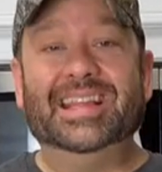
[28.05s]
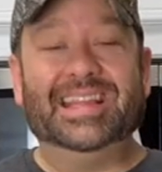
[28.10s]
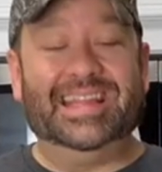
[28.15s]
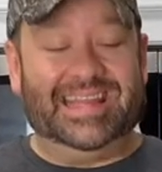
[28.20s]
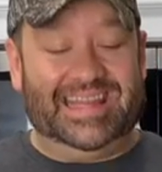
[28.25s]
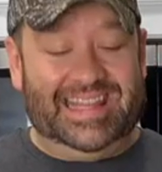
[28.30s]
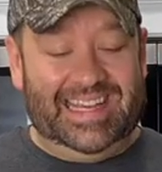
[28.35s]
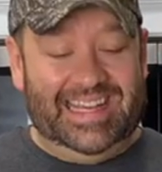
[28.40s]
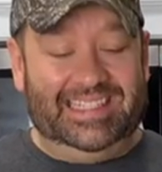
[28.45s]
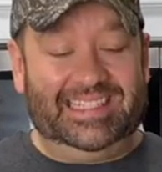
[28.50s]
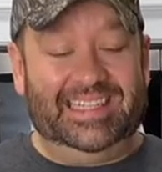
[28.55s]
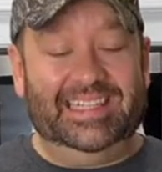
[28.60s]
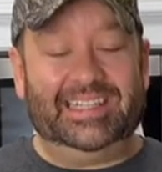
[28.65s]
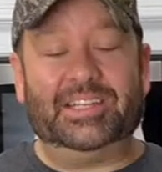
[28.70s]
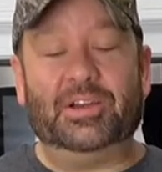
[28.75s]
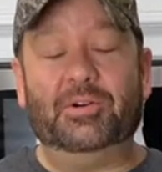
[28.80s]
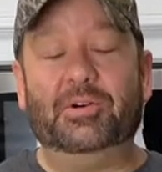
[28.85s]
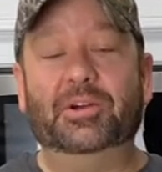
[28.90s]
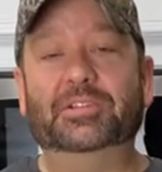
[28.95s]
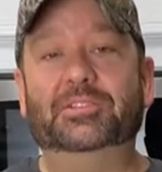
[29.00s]
this is
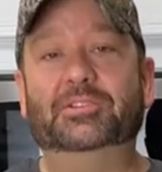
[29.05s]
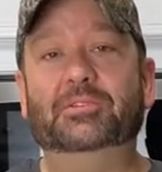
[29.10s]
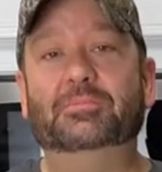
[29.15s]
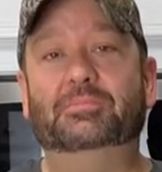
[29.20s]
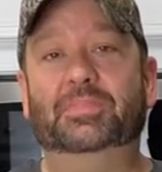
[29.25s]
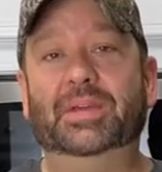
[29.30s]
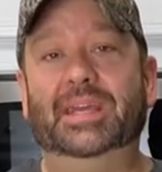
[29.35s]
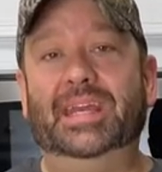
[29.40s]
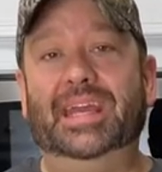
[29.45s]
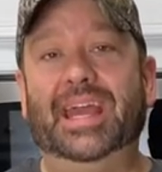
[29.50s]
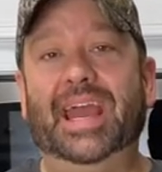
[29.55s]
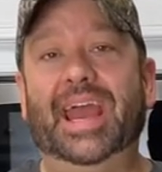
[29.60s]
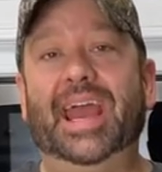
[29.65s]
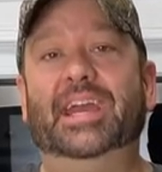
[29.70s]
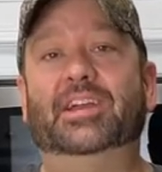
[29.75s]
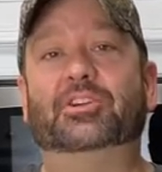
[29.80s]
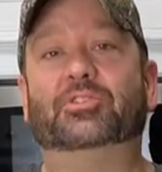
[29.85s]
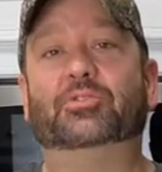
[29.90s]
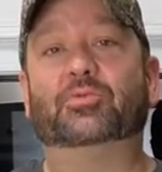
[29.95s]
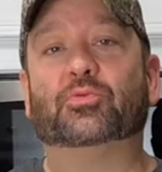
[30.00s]
going to be
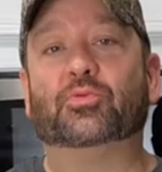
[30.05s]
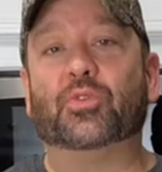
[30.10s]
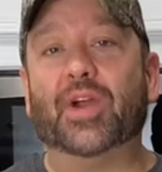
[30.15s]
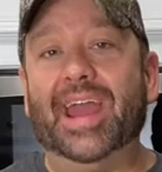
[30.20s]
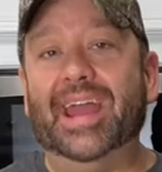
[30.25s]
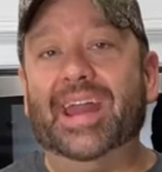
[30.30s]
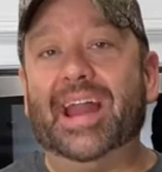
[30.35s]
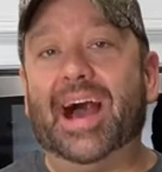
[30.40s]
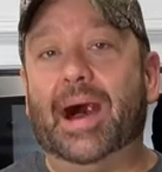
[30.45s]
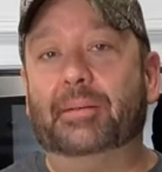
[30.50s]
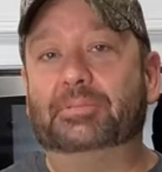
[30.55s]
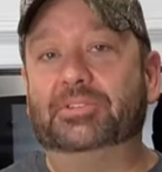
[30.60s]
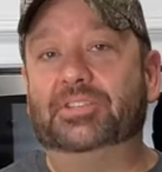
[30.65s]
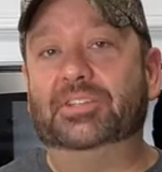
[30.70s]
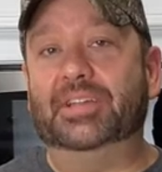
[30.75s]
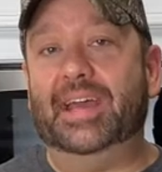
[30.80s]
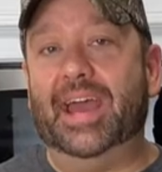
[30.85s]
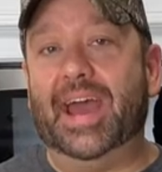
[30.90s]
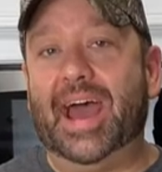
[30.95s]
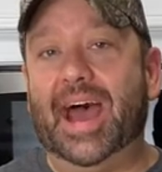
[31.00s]
a great option
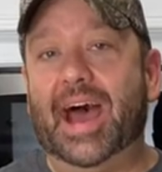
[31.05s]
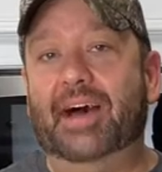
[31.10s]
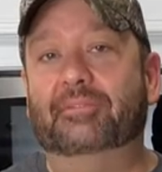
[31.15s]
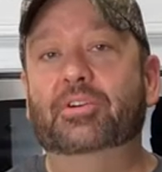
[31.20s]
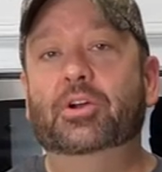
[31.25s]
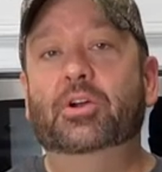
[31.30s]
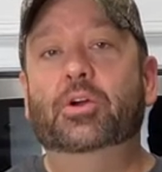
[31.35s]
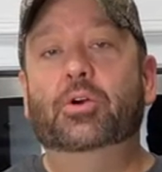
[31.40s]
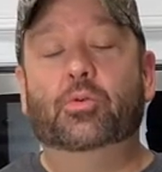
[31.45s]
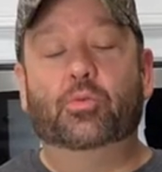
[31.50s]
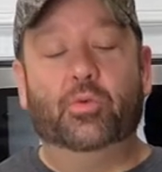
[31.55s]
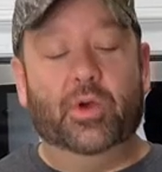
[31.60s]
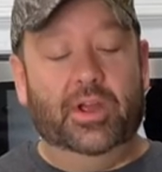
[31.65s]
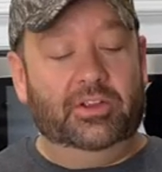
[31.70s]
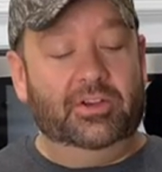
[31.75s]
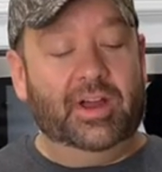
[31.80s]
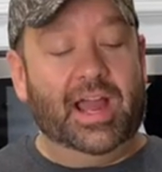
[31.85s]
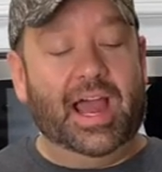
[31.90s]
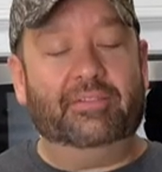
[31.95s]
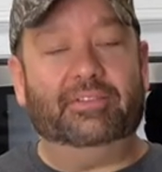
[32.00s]
to have when
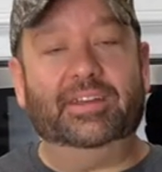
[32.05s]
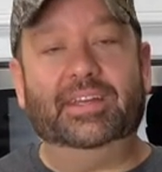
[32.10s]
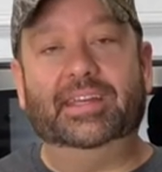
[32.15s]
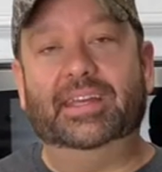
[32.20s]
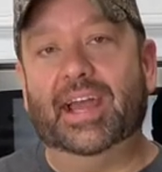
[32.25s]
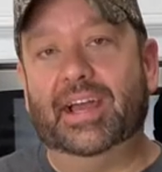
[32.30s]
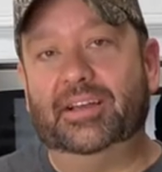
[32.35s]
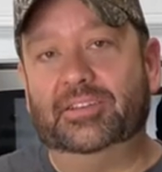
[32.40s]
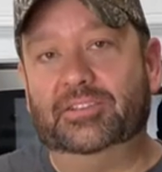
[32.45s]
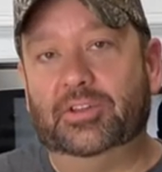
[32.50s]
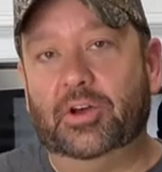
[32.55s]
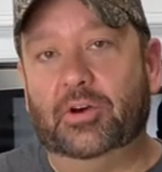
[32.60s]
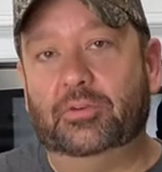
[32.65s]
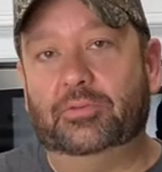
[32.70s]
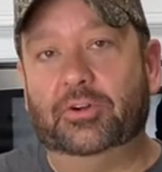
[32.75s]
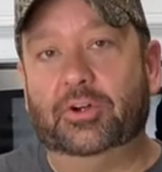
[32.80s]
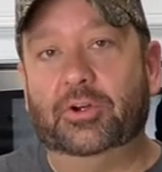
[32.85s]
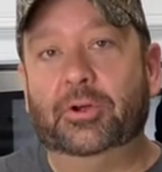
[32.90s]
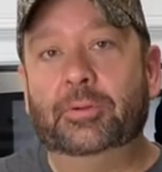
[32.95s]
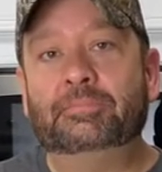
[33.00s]
you're having guests
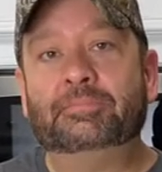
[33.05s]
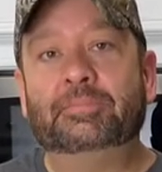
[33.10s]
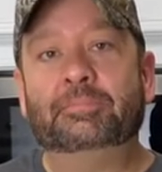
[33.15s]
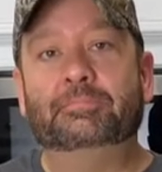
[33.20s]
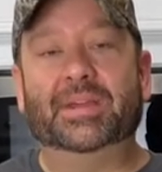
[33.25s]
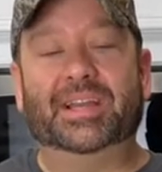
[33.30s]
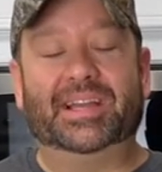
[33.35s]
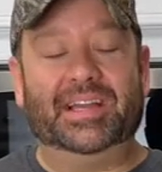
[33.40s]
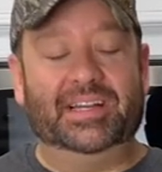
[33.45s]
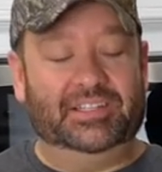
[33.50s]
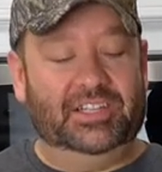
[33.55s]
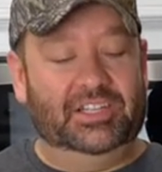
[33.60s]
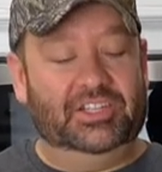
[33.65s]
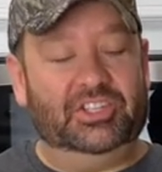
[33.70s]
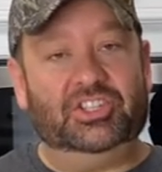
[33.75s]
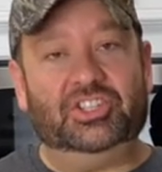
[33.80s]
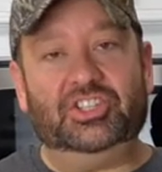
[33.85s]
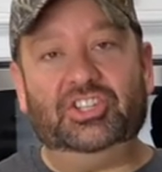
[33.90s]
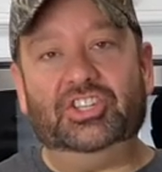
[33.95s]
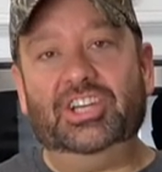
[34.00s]
over because
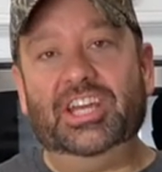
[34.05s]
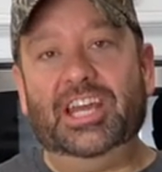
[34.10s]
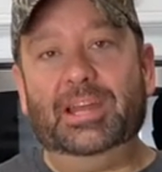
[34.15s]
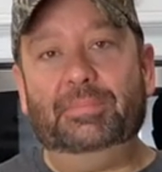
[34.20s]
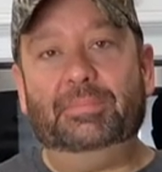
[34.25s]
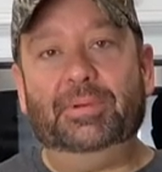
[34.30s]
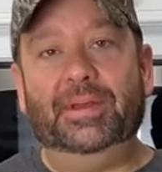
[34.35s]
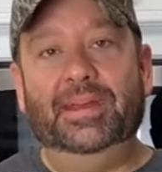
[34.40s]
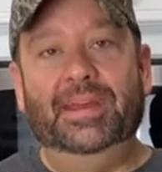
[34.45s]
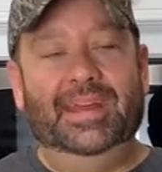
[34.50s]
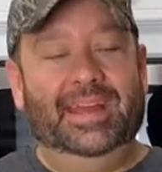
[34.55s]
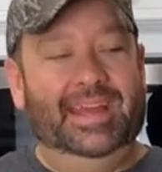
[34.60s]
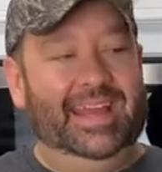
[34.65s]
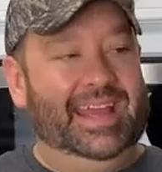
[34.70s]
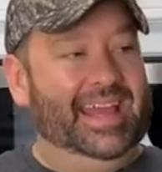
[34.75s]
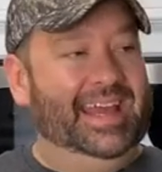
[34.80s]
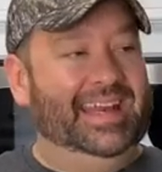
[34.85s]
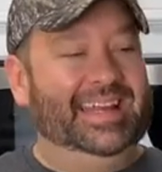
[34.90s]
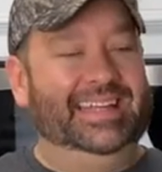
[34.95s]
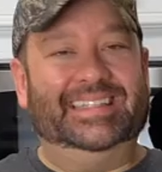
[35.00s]
it's cheap,
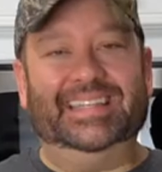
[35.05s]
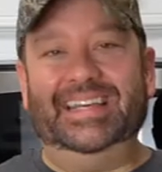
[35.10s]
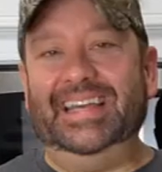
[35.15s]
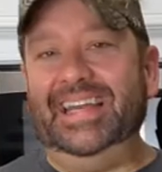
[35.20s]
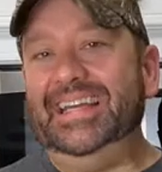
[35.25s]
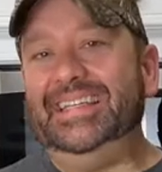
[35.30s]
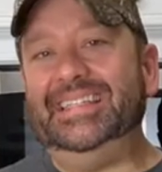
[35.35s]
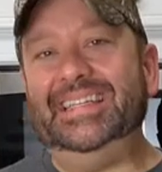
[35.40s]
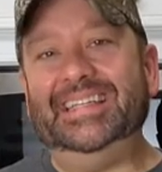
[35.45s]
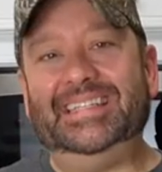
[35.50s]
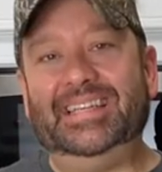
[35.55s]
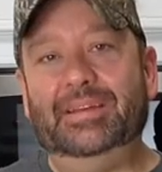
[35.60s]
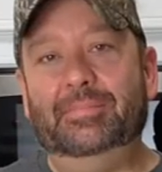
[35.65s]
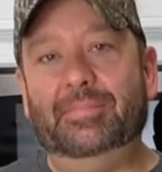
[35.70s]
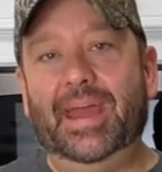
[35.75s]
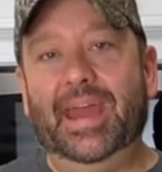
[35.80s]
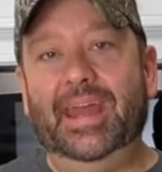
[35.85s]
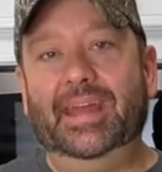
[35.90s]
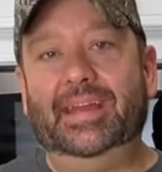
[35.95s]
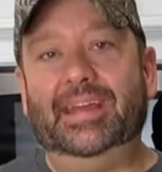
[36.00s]
it is easy to
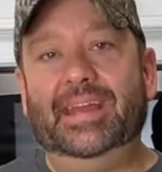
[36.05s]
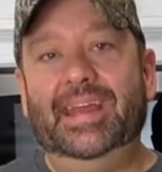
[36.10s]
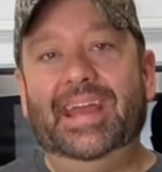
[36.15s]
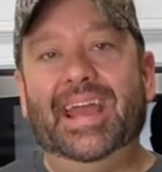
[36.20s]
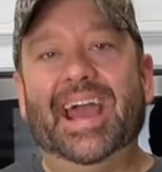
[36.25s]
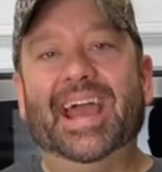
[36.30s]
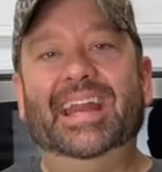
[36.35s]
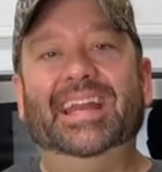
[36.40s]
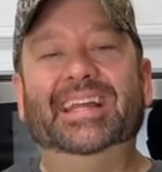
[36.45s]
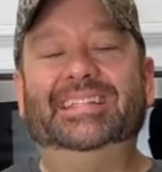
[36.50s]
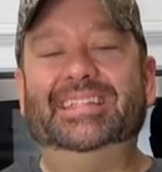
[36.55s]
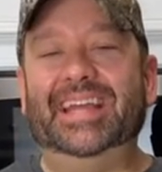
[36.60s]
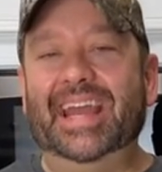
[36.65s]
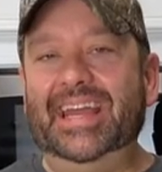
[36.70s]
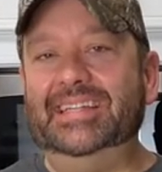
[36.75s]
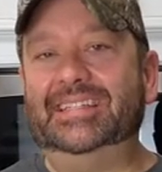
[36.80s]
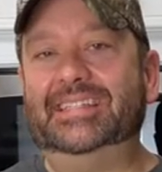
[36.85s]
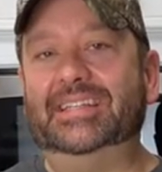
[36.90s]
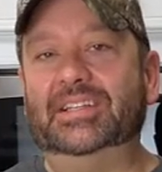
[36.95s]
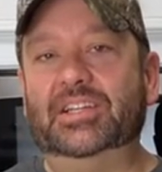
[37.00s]
make and it
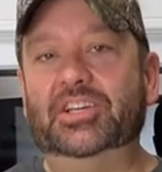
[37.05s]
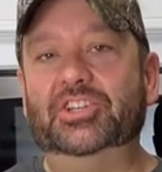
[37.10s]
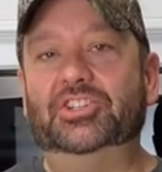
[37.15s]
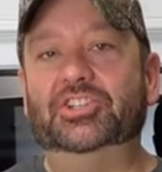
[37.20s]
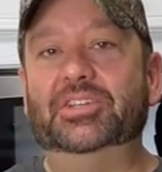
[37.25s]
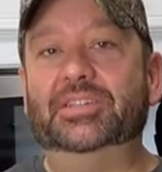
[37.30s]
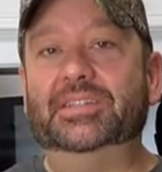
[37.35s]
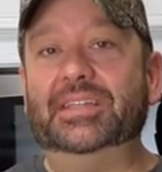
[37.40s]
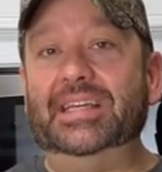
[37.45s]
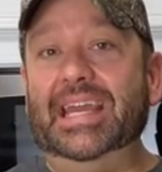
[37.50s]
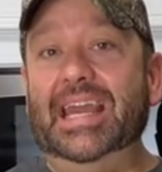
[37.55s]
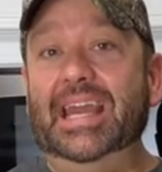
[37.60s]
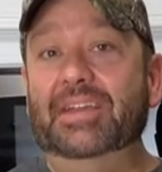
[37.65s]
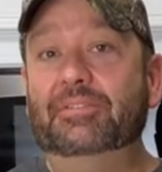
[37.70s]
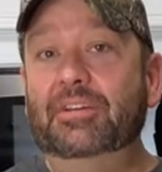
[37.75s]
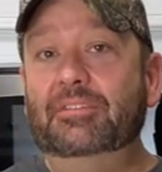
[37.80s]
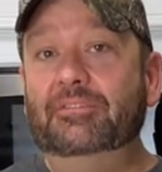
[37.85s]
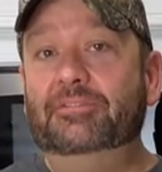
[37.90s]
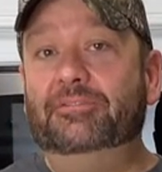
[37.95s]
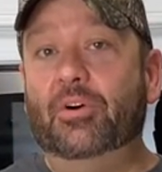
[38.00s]
tastes delicious
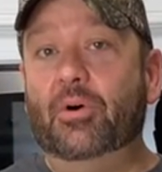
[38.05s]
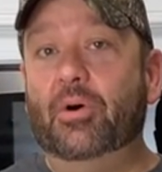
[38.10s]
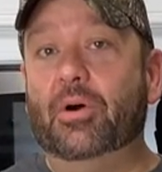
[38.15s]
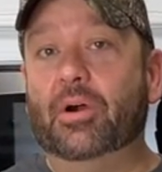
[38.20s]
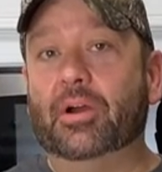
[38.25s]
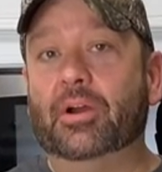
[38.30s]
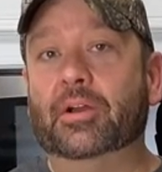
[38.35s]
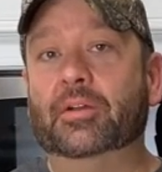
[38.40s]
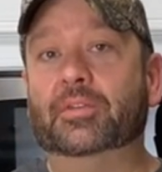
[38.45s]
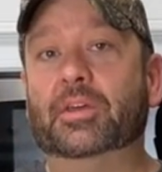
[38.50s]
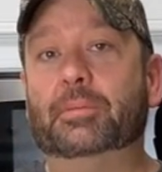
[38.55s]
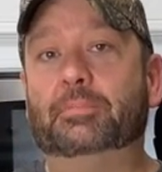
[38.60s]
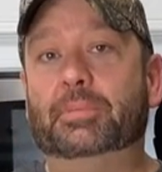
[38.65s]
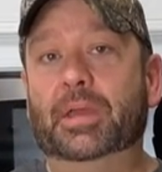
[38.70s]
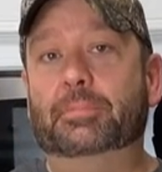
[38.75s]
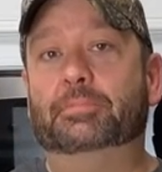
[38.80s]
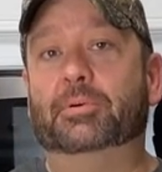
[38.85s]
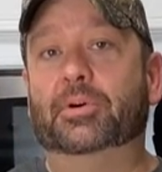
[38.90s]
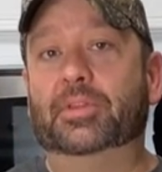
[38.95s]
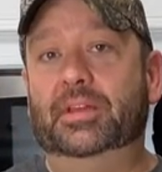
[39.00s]
even for the
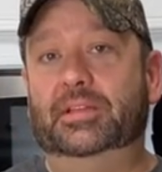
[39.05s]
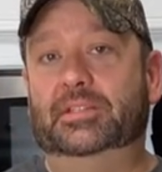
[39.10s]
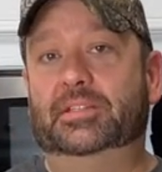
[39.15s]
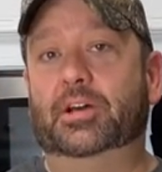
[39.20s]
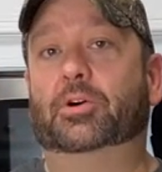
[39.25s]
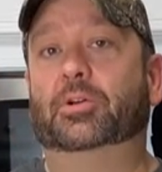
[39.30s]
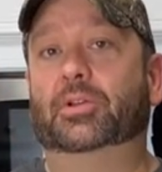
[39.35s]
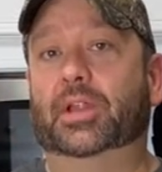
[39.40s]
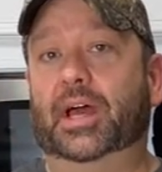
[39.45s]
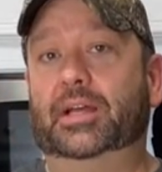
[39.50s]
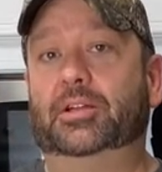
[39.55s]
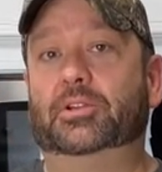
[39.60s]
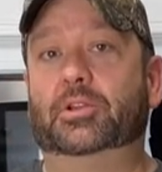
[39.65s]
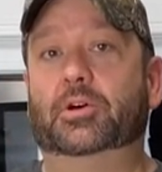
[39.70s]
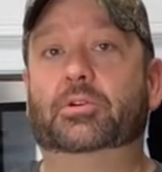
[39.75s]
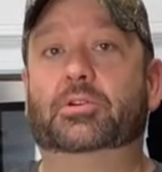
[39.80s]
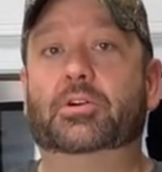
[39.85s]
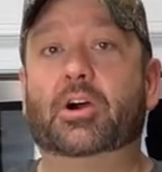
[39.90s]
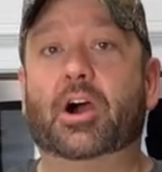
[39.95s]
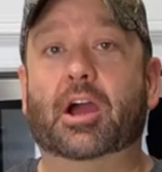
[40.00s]
people that don't like
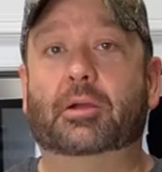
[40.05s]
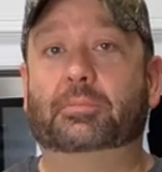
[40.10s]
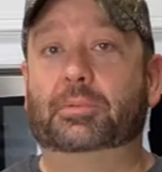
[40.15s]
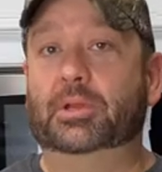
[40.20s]
low carb.